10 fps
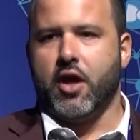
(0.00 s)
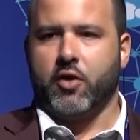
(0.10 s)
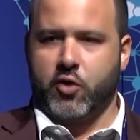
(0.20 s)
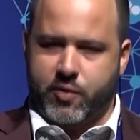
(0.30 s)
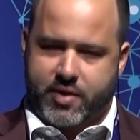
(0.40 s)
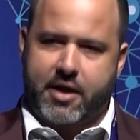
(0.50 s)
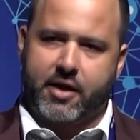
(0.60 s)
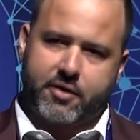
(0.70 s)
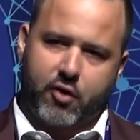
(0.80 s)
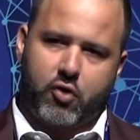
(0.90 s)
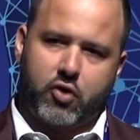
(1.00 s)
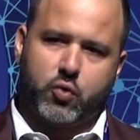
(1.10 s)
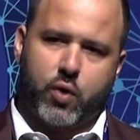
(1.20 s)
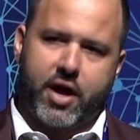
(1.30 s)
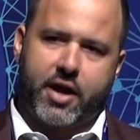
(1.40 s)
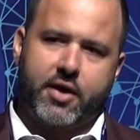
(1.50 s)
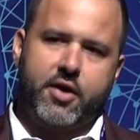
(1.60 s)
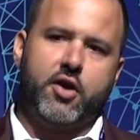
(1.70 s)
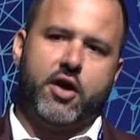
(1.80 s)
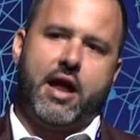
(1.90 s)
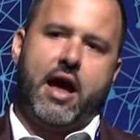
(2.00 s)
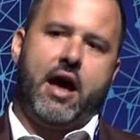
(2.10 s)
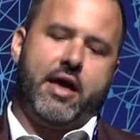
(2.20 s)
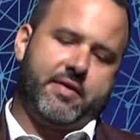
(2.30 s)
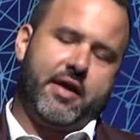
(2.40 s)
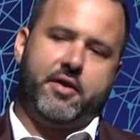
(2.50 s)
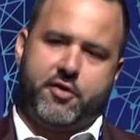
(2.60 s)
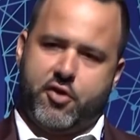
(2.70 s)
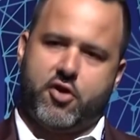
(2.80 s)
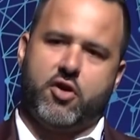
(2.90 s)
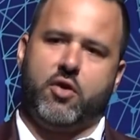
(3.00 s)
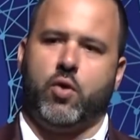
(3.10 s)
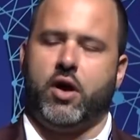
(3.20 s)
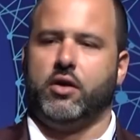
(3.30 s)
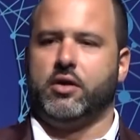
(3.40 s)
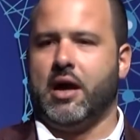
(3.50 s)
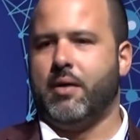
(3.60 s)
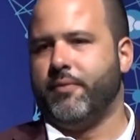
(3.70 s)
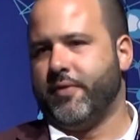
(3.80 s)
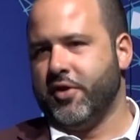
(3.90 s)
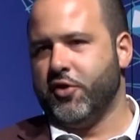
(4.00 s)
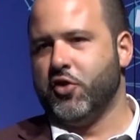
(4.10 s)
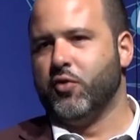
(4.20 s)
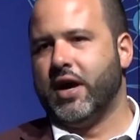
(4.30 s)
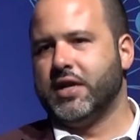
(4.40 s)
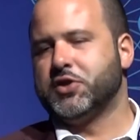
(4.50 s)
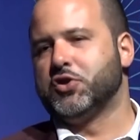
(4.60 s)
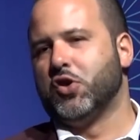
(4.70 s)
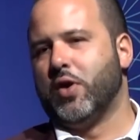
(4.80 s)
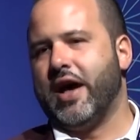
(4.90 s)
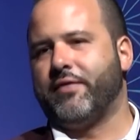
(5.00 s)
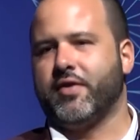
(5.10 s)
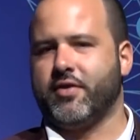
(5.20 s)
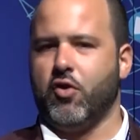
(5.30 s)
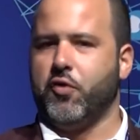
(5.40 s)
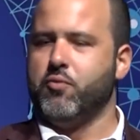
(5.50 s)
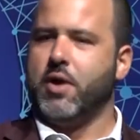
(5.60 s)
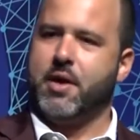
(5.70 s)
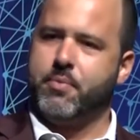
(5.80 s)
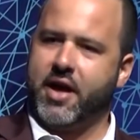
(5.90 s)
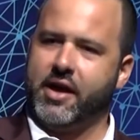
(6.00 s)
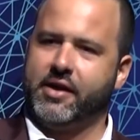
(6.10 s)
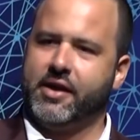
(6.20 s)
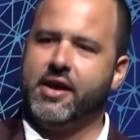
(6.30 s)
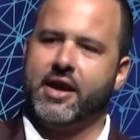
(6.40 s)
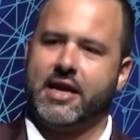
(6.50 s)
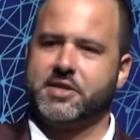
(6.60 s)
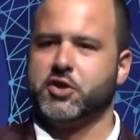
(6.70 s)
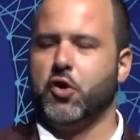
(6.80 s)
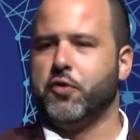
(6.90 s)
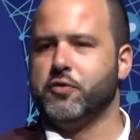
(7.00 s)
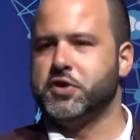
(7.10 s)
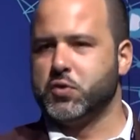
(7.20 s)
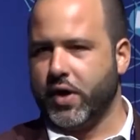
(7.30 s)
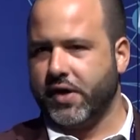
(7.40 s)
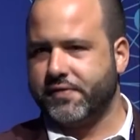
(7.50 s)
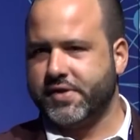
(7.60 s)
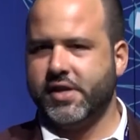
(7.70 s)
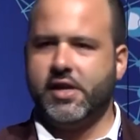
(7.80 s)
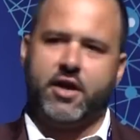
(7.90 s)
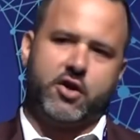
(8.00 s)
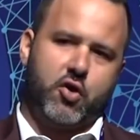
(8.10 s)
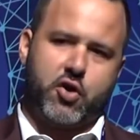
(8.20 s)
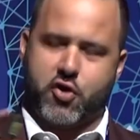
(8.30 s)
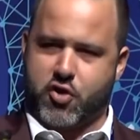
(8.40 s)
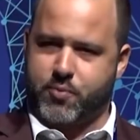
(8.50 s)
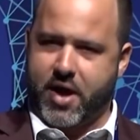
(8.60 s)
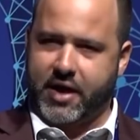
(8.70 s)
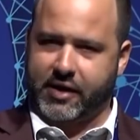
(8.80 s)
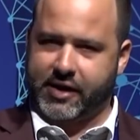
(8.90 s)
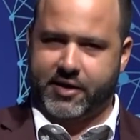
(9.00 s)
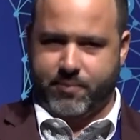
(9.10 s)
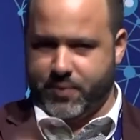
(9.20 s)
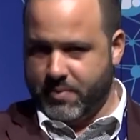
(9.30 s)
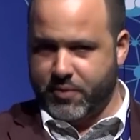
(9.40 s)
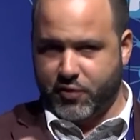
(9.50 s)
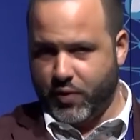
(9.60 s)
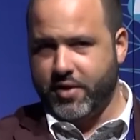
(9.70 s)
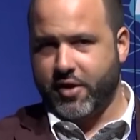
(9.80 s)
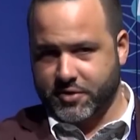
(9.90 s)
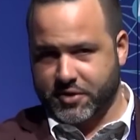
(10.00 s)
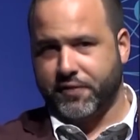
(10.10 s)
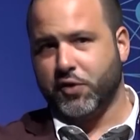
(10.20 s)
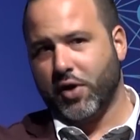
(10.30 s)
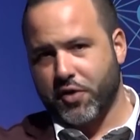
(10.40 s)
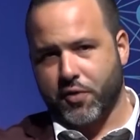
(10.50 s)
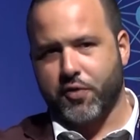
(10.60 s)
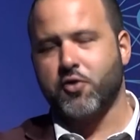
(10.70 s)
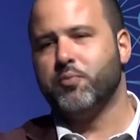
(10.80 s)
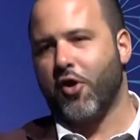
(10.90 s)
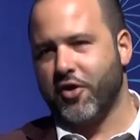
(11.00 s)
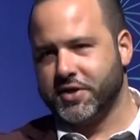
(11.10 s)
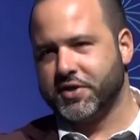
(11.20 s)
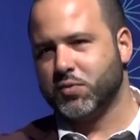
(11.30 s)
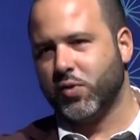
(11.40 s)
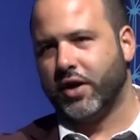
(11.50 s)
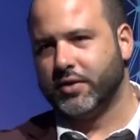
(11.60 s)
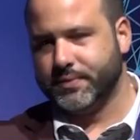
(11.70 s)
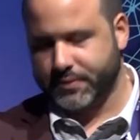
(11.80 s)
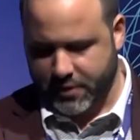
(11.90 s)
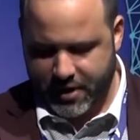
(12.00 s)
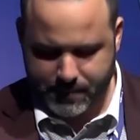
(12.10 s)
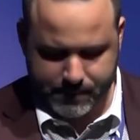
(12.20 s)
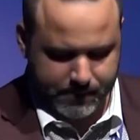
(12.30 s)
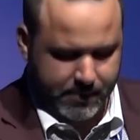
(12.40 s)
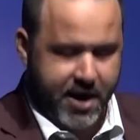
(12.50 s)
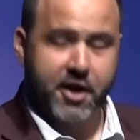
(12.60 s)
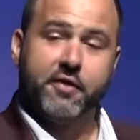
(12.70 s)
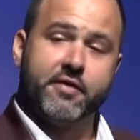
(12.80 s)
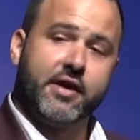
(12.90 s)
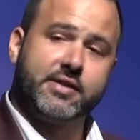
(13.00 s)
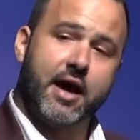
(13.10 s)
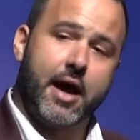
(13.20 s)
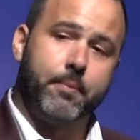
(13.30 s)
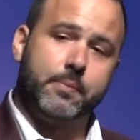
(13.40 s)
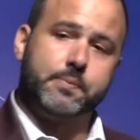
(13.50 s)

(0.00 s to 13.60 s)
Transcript: You sending it the old way, I send it to her, well, I'm in the US, so I have to go through my bank. It has to go through SWIFT, go to her bank, and in between there's a few other third parties as well, right? And it could take time.